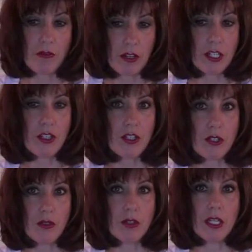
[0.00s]
very
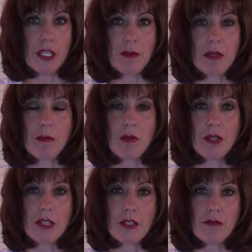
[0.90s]
soon in the upcoming
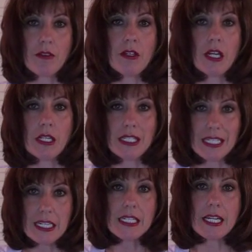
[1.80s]
weeks of a
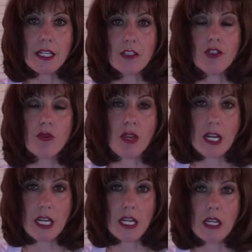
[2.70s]
detailed
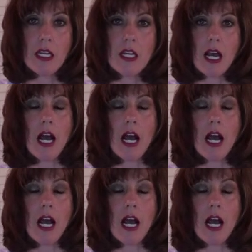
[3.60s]
training